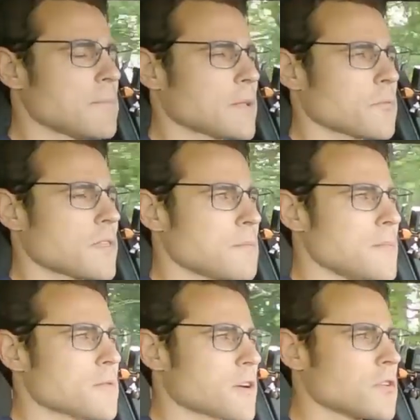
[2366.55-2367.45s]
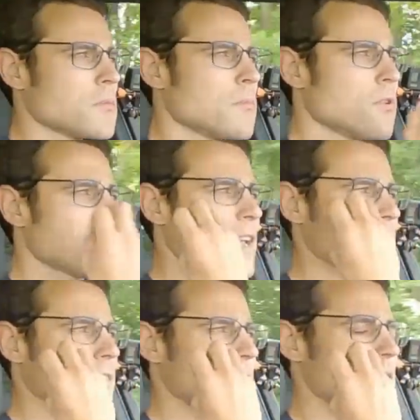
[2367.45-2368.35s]
But with the mirror, you more
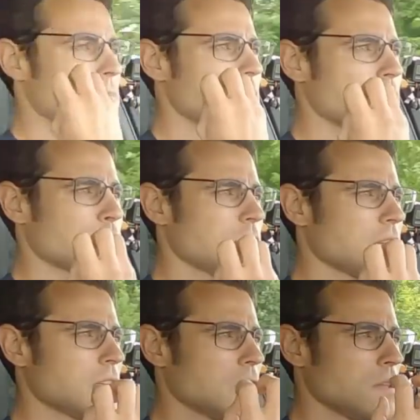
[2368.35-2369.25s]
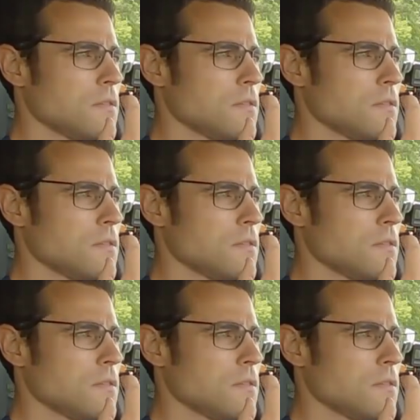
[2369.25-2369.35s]
get the immediate feeling,